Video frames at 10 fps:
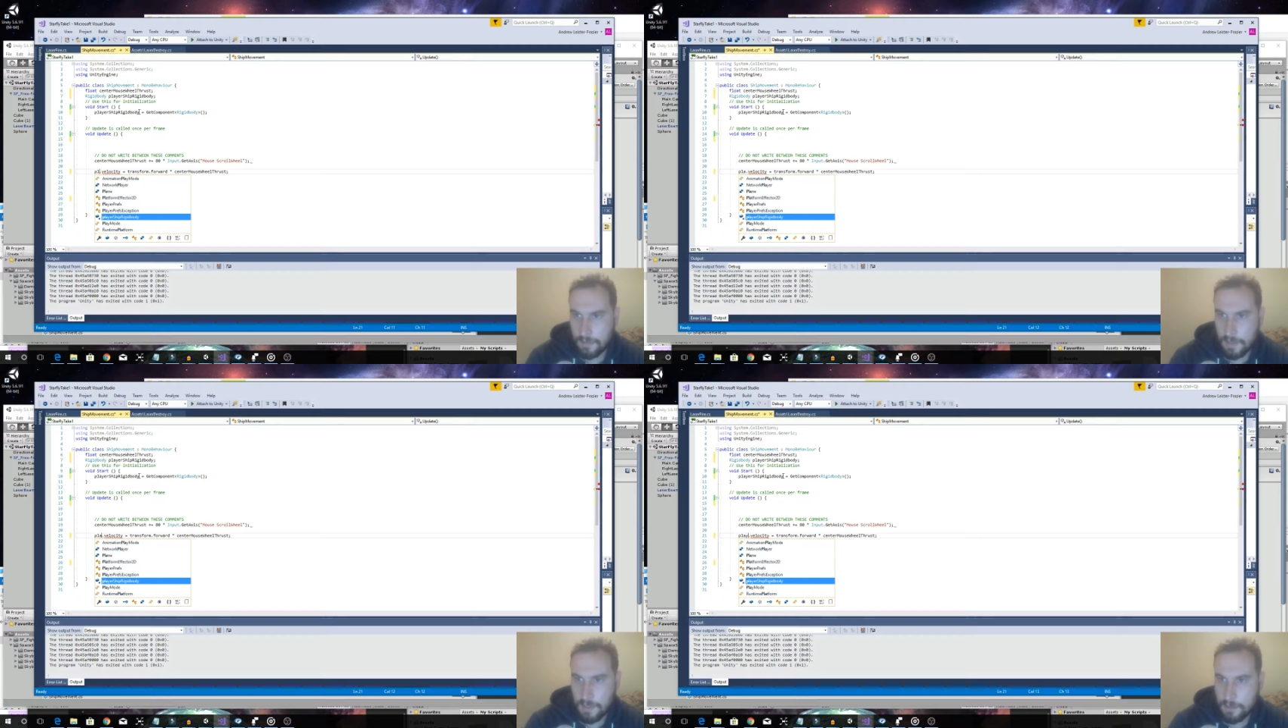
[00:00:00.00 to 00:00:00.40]

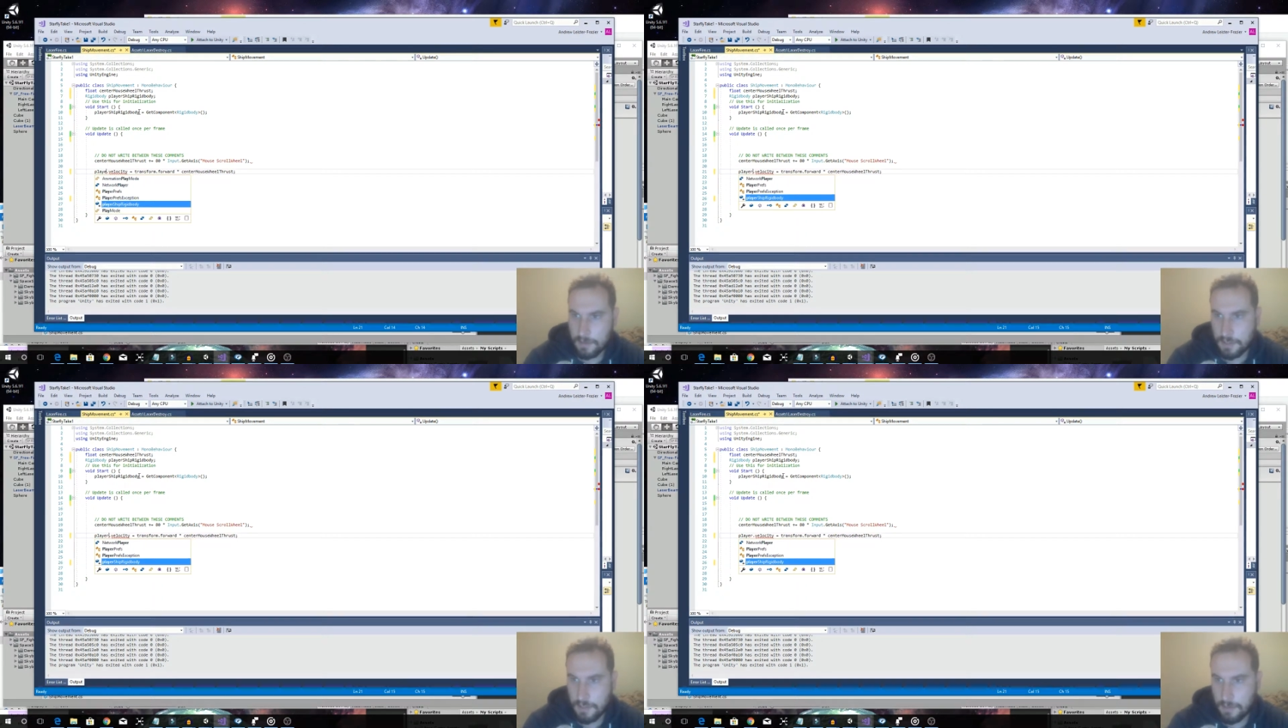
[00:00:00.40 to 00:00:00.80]
player
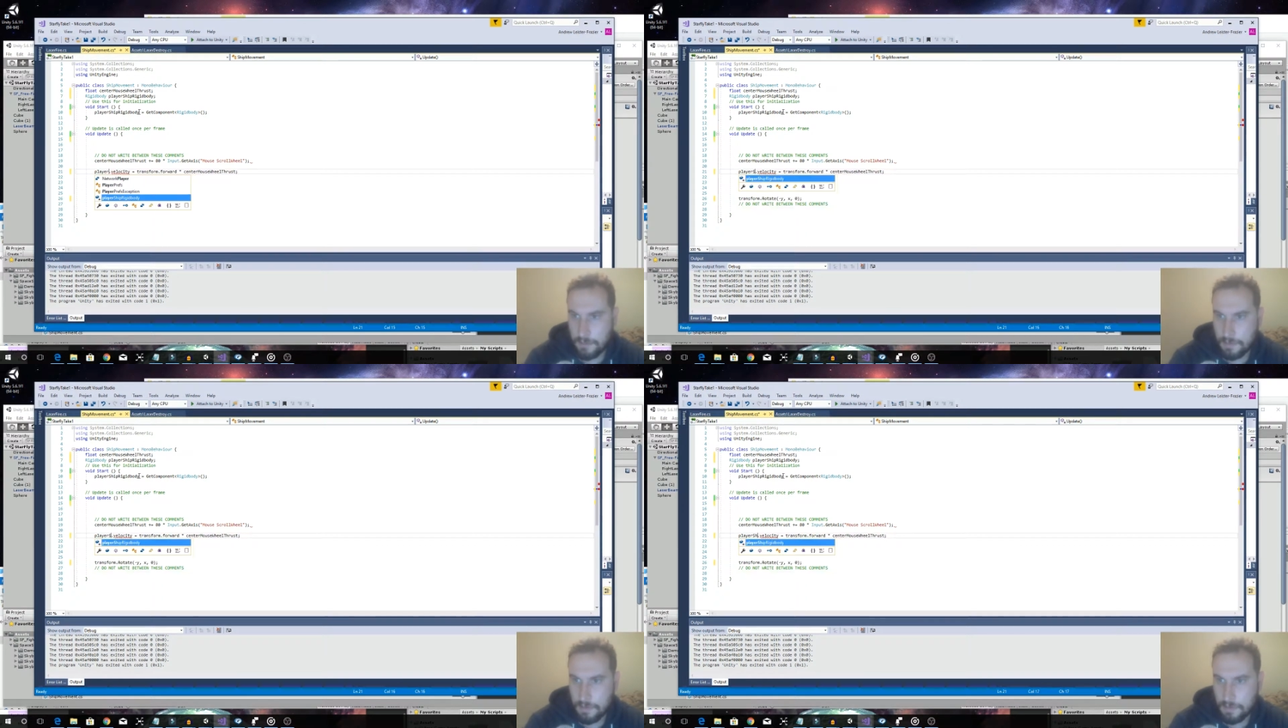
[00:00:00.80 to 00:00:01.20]

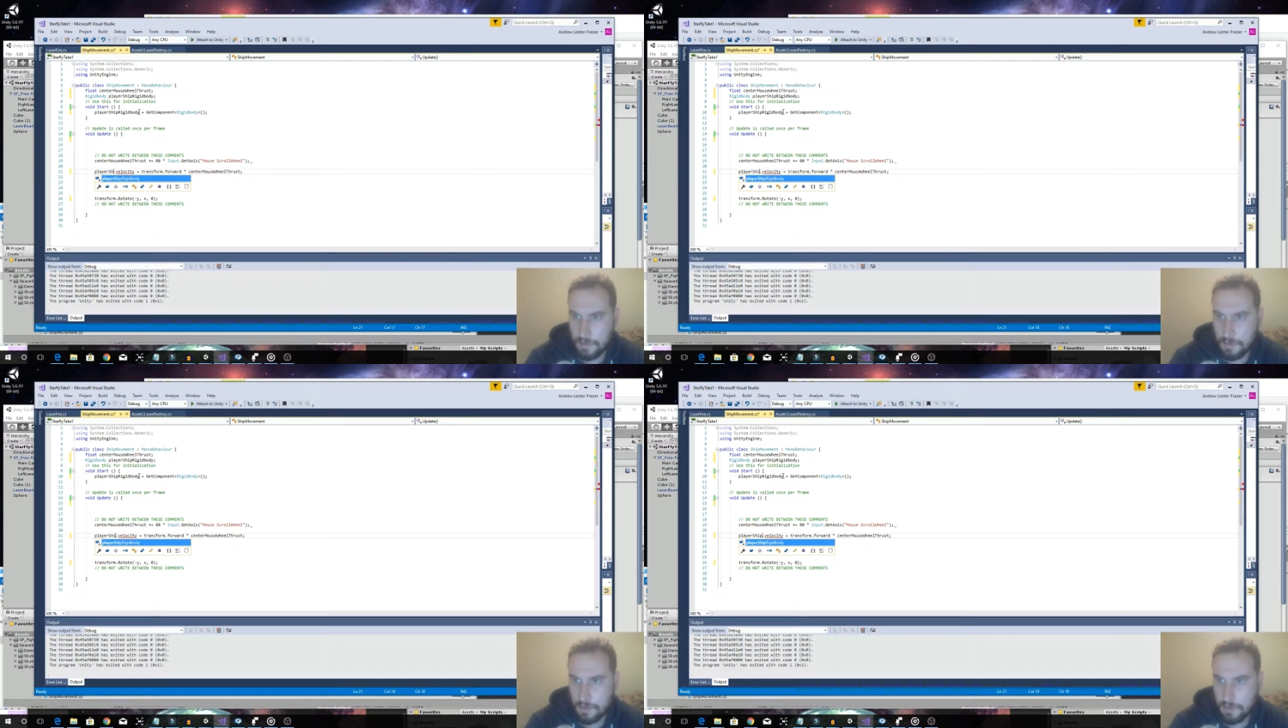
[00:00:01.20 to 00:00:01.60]
ship
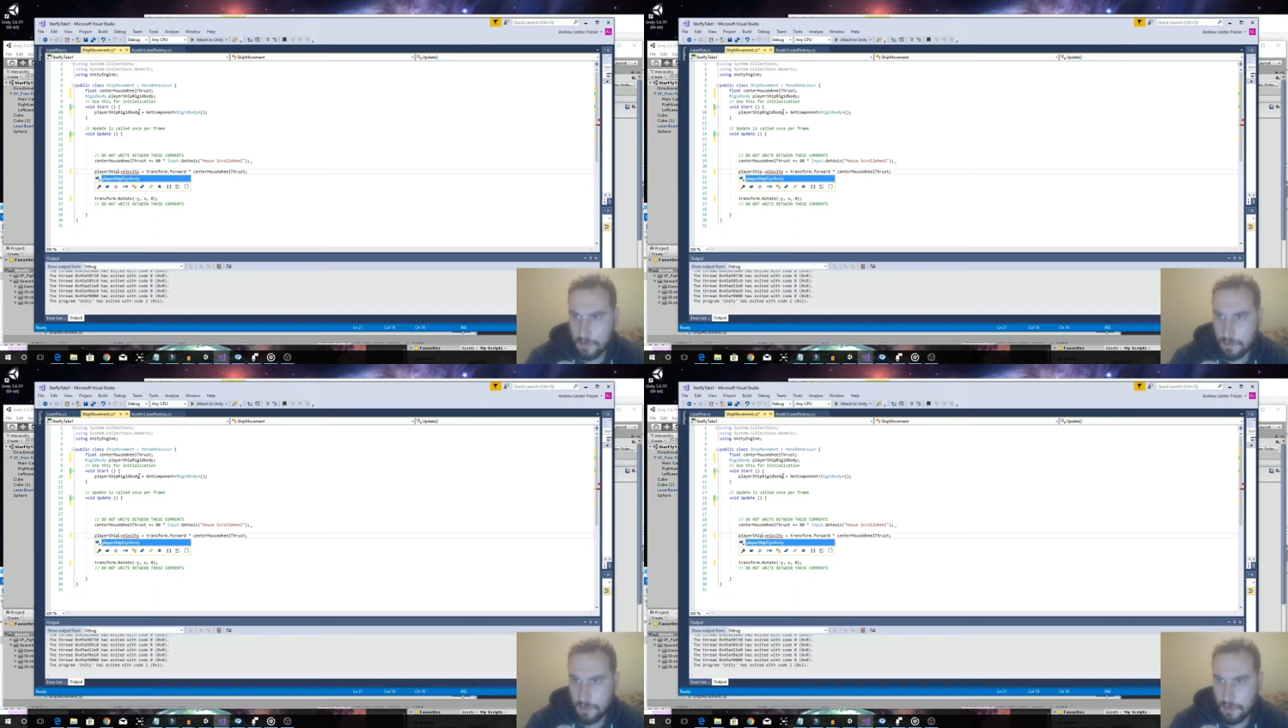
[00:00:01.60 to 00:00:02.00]

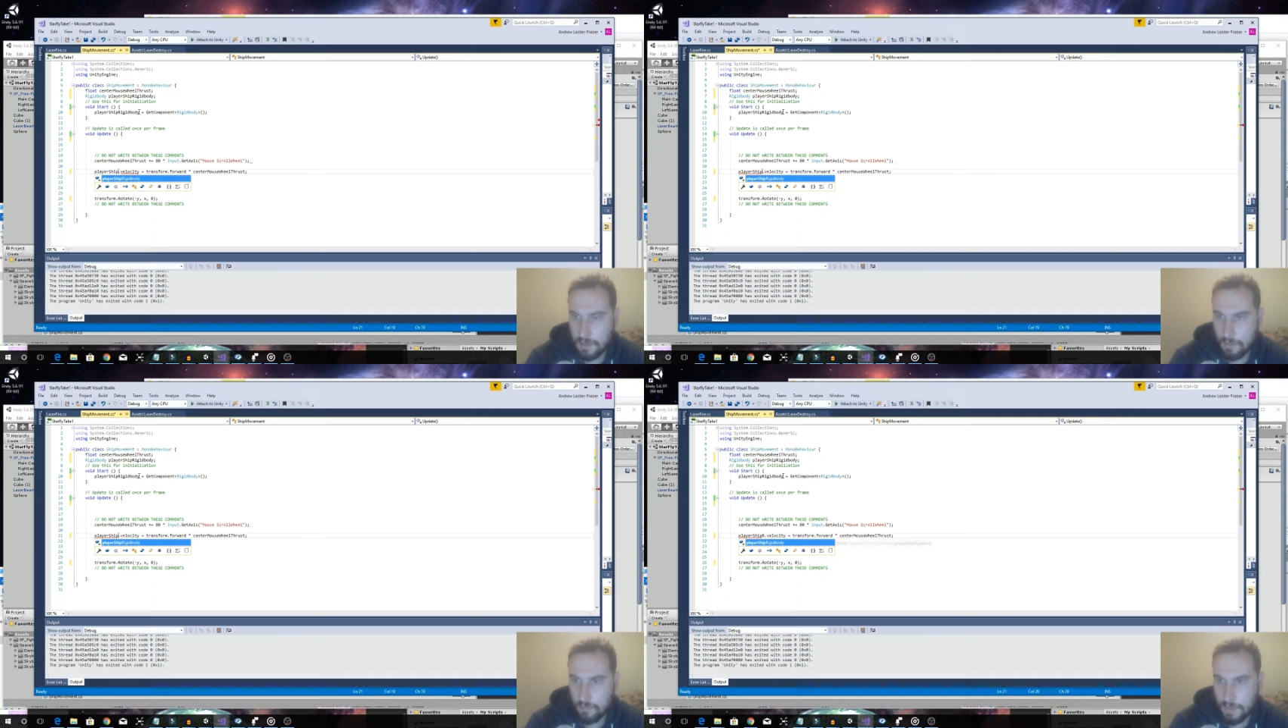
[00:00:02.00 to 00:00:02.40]

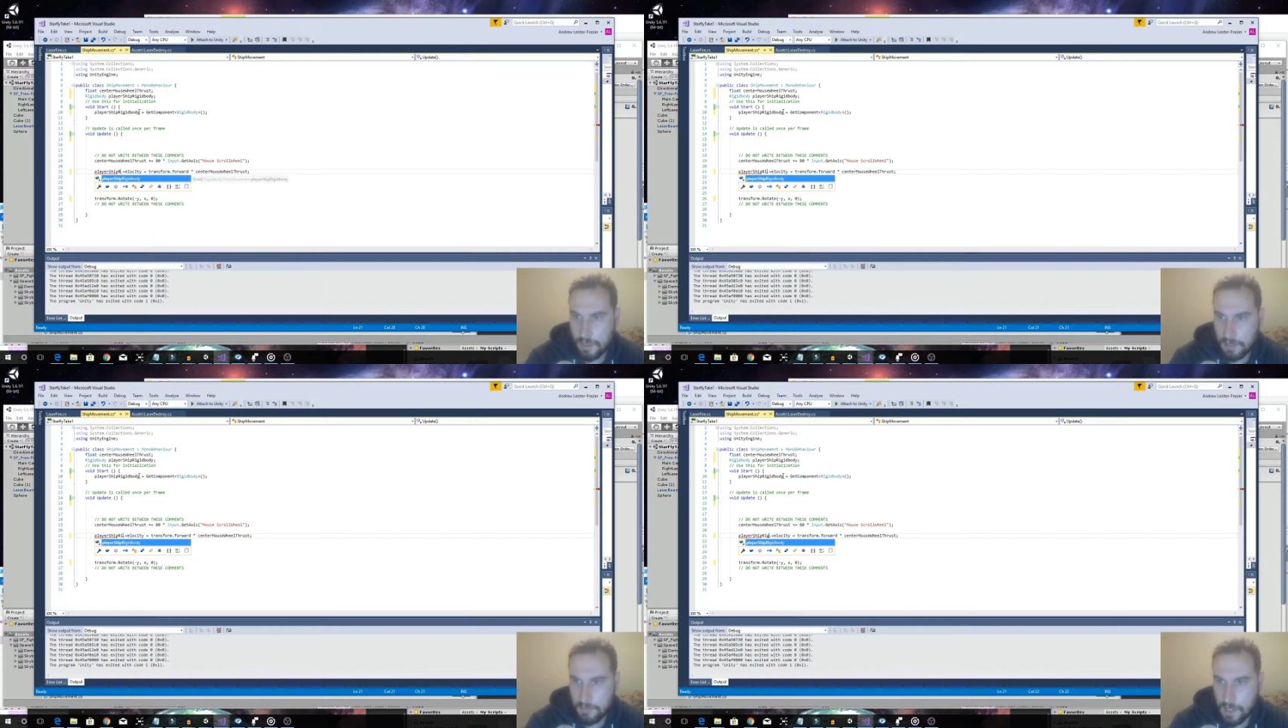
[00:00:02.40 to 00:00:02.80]

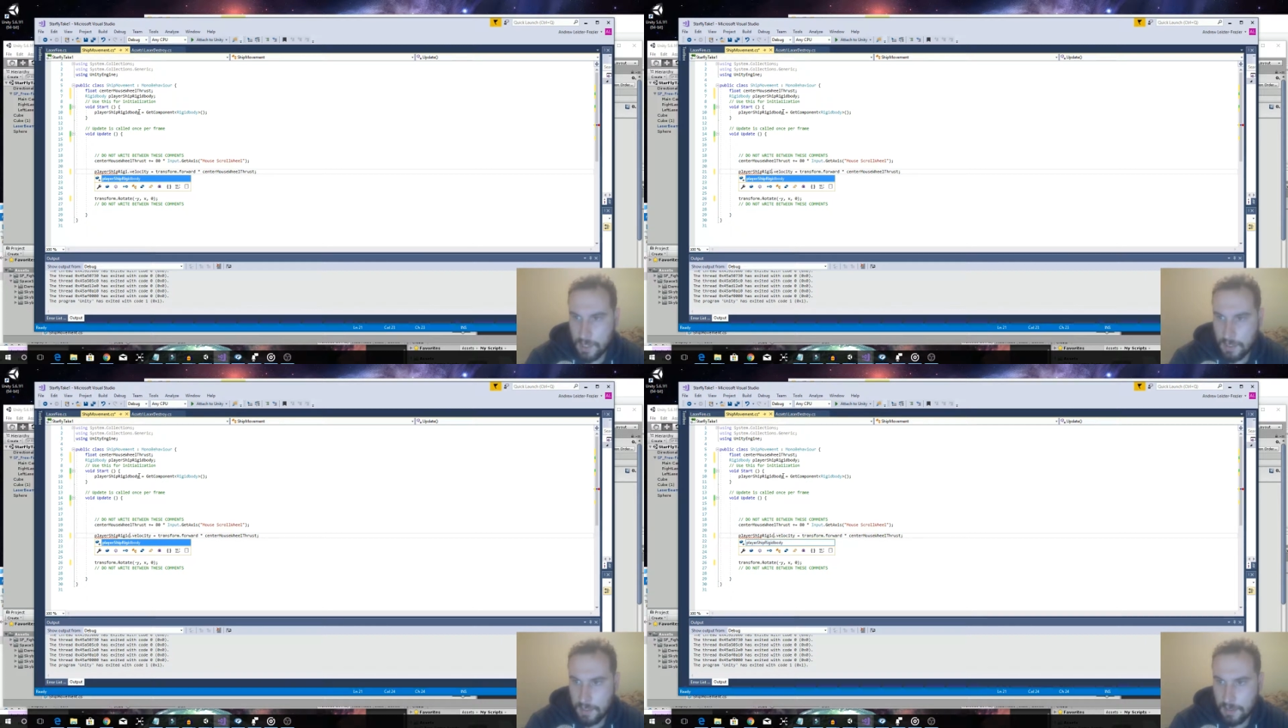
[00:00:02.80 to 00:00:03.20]
rigid
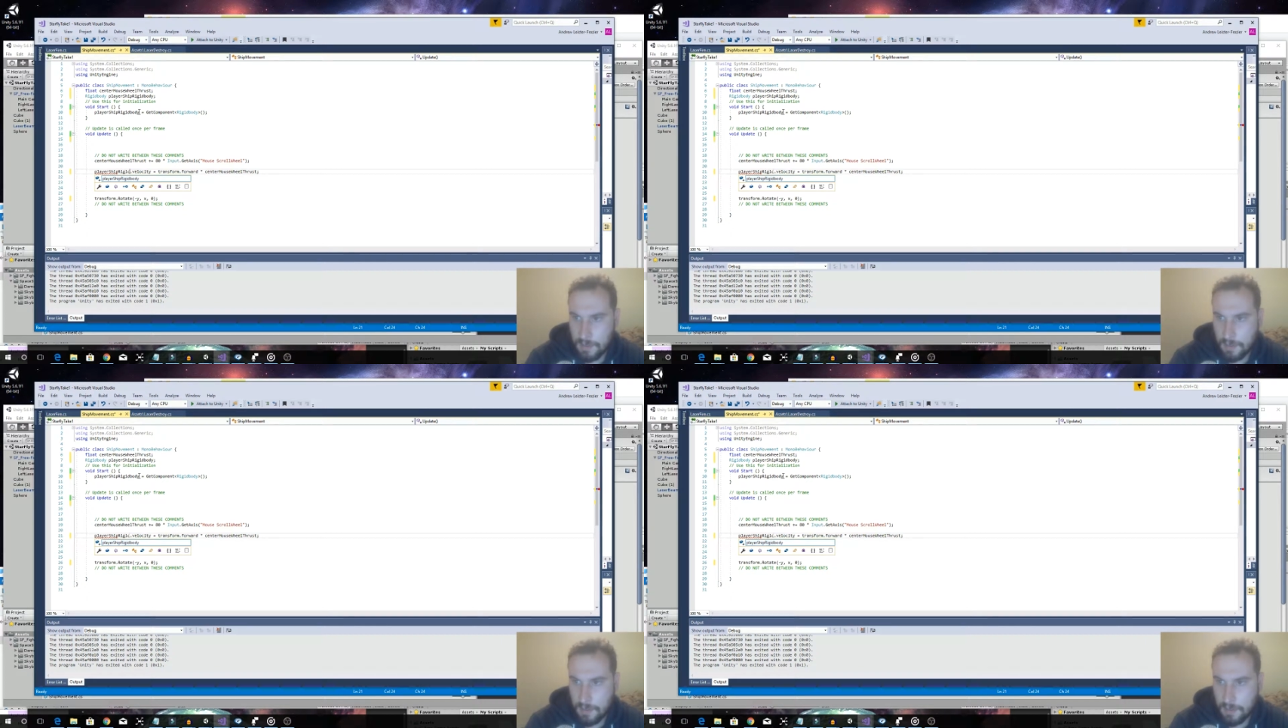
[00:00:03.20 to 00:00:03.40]
body.